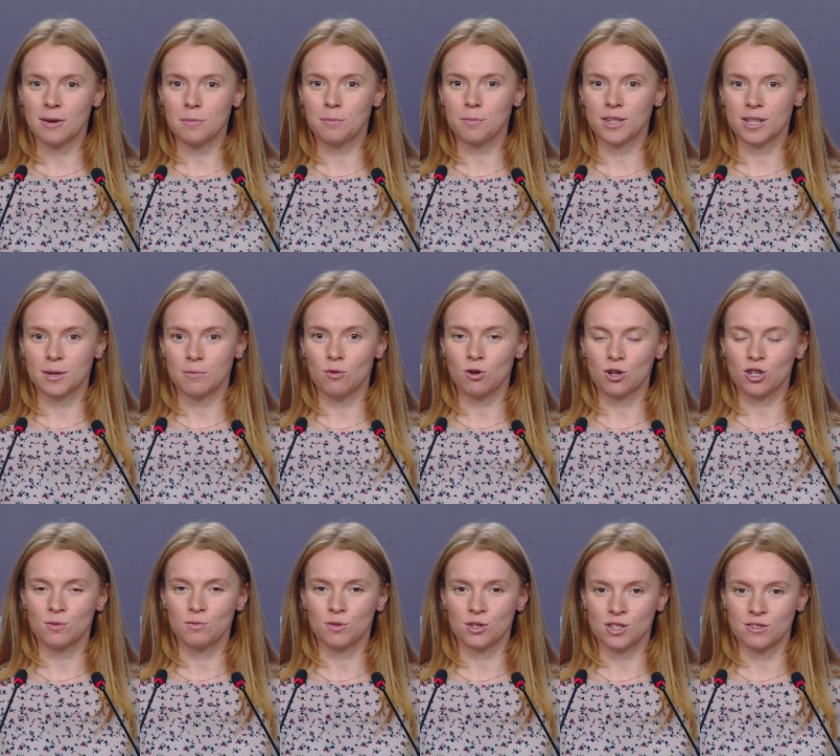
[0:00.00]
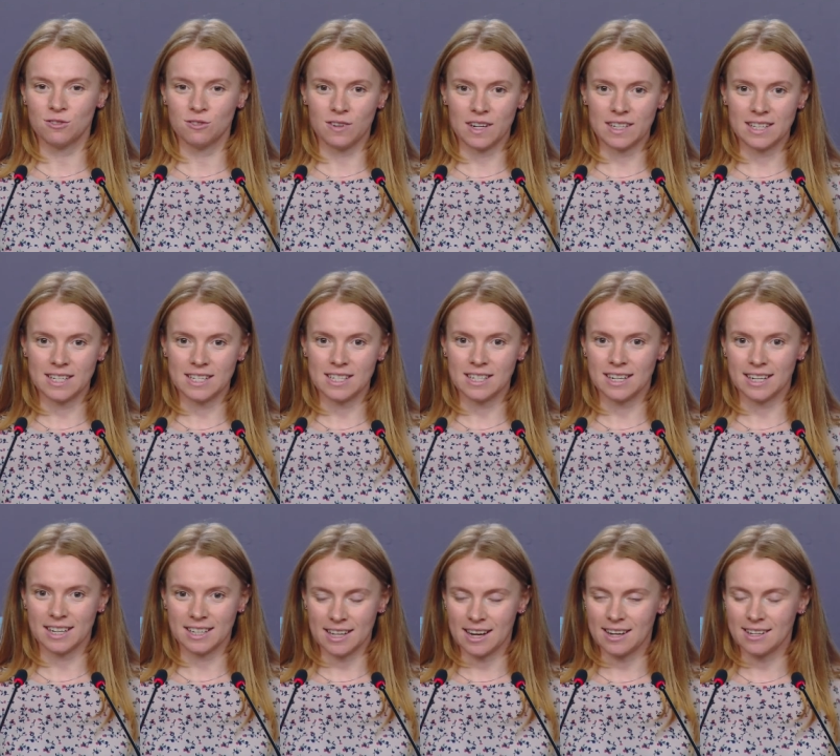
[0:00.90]
remain
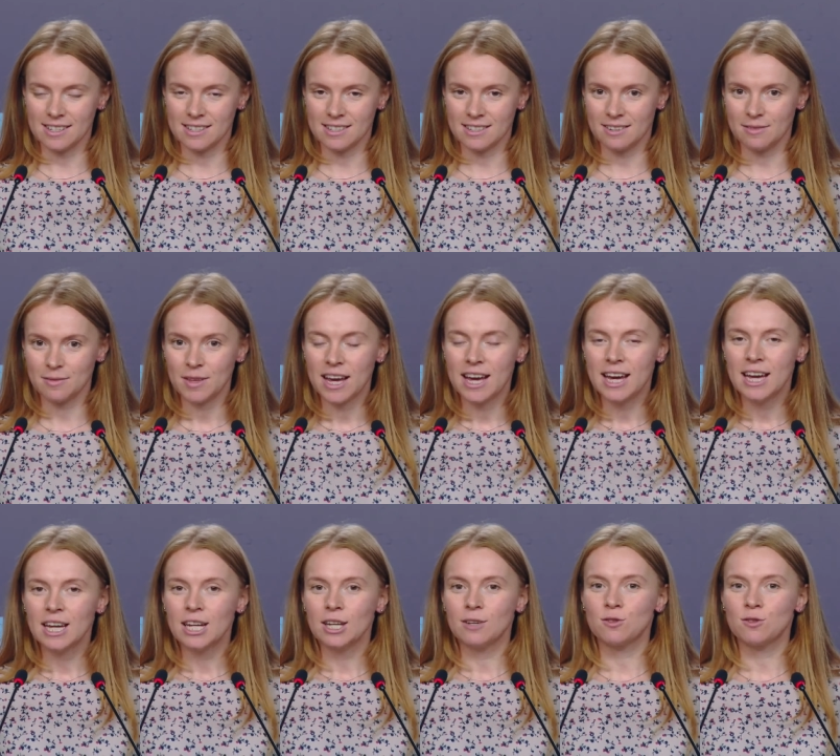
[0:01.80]
important no matter what.